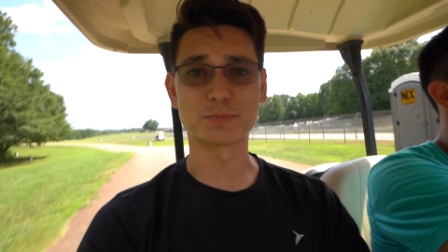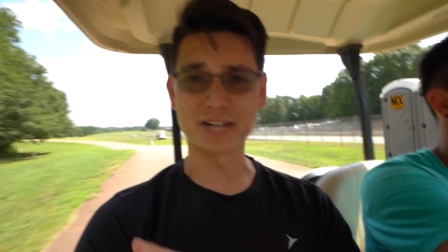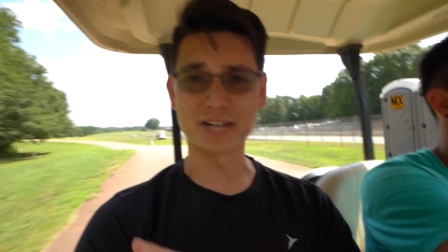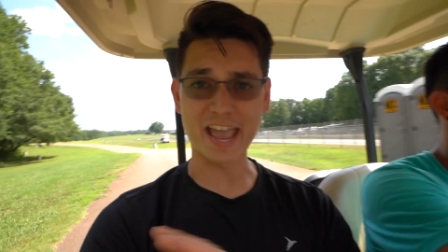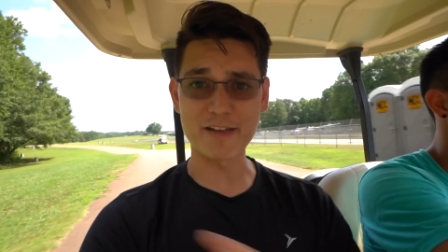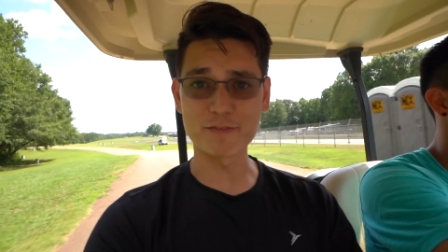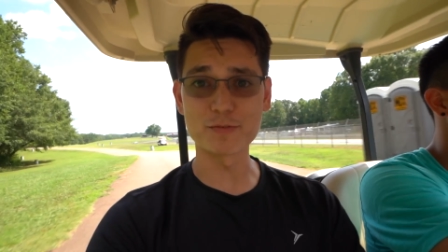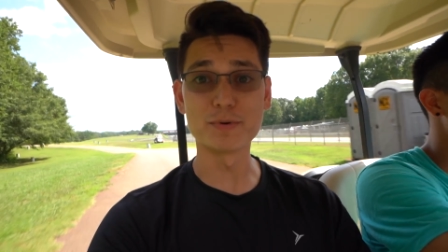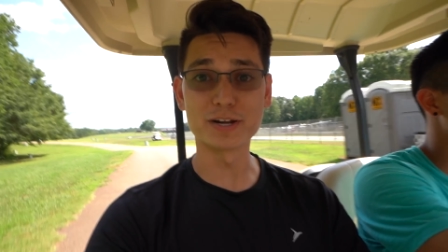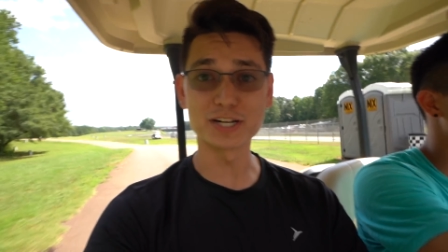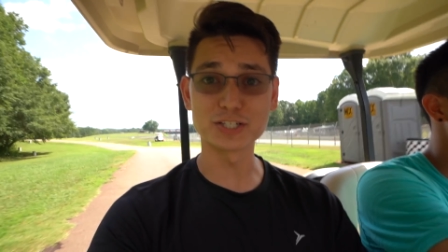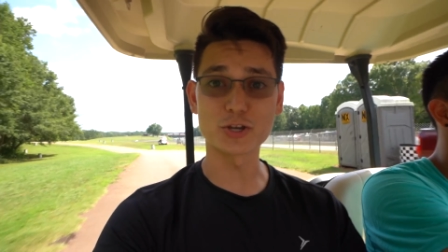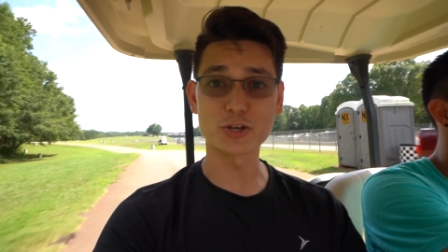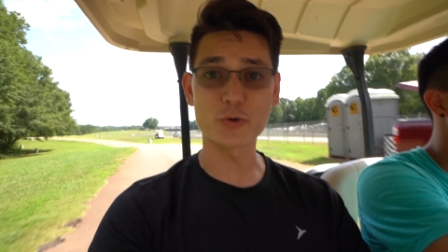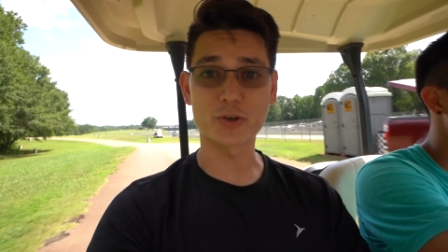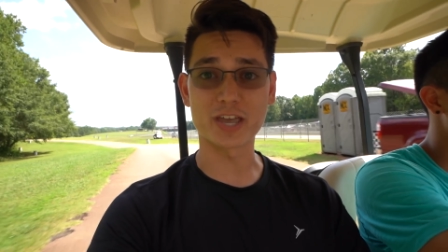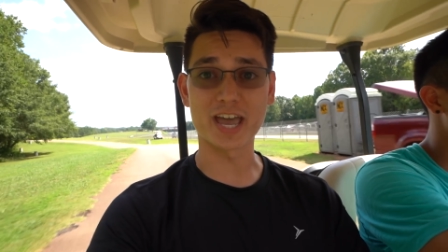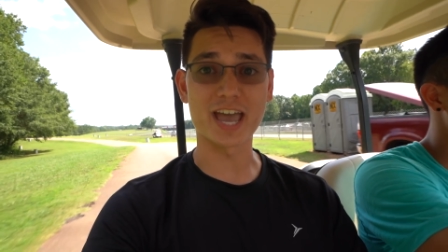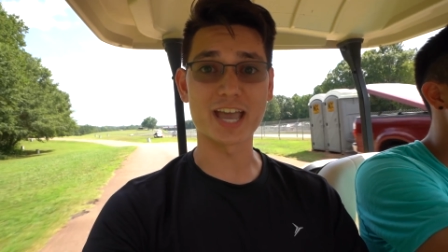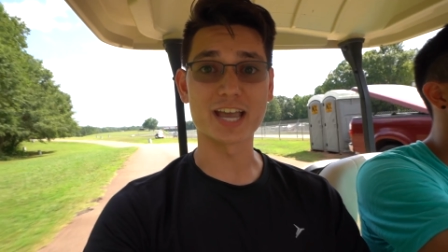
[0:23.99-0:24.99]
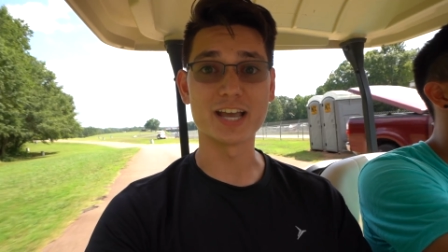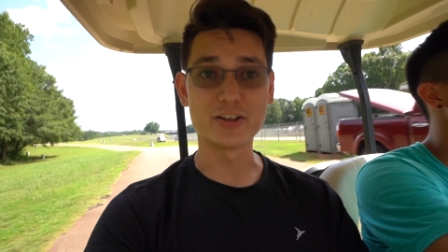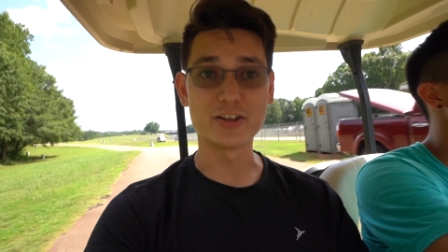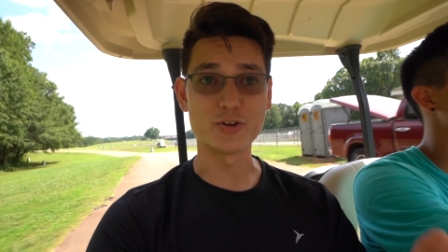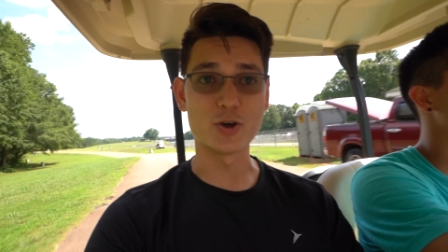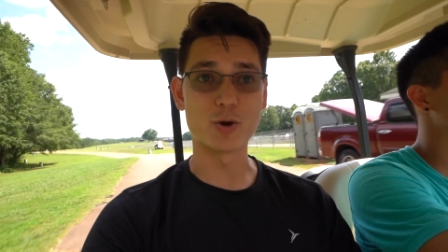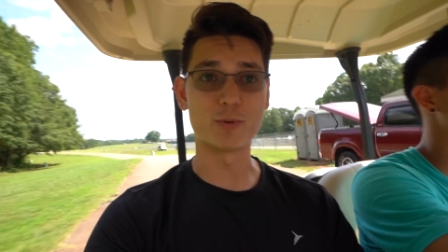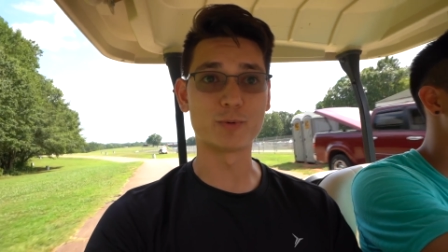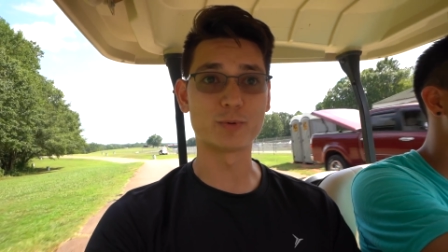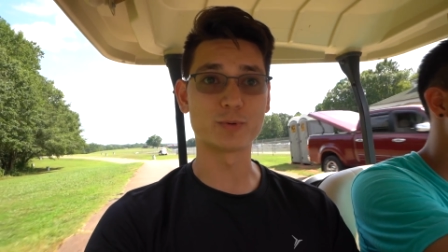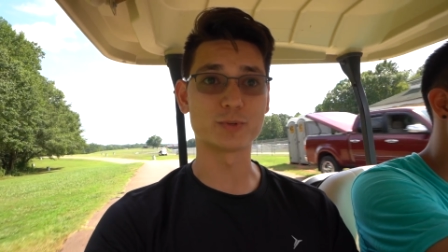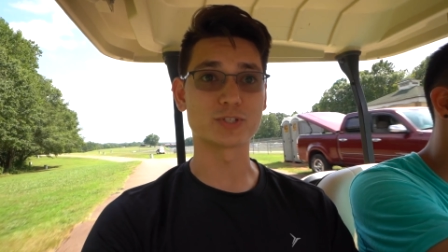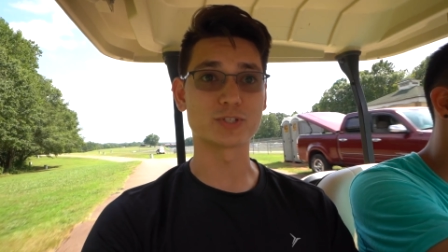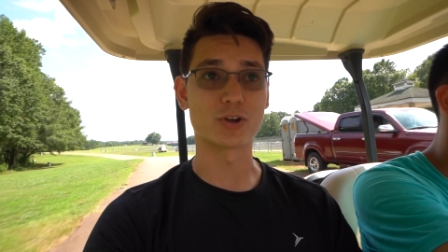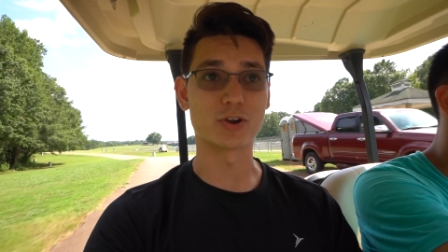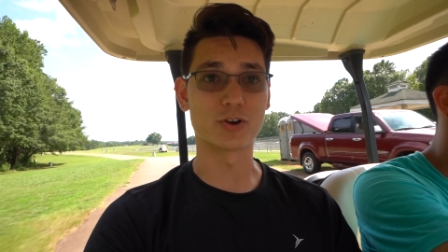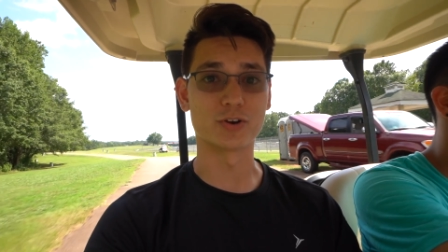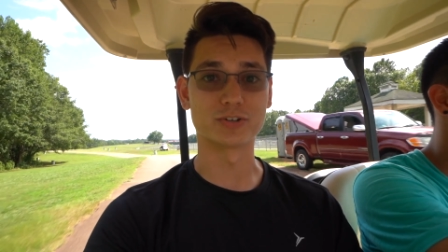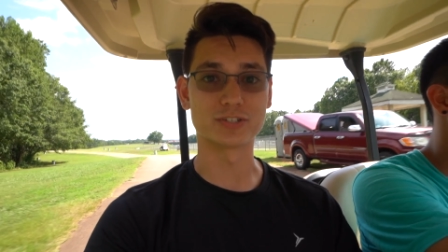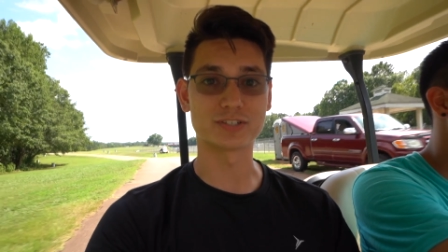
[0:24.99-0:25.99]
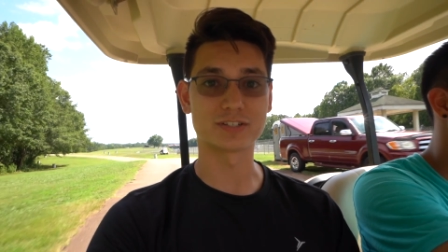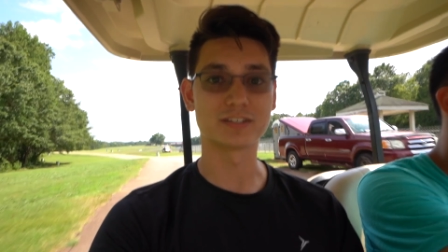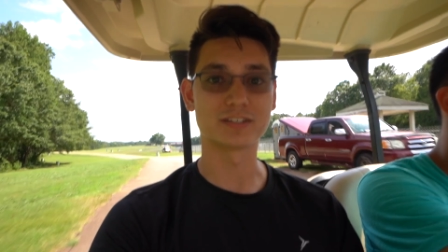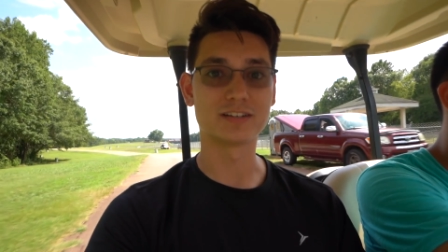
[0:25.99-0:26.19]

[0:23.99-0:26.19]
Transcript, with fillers: But everybody's okay, no one was hurt,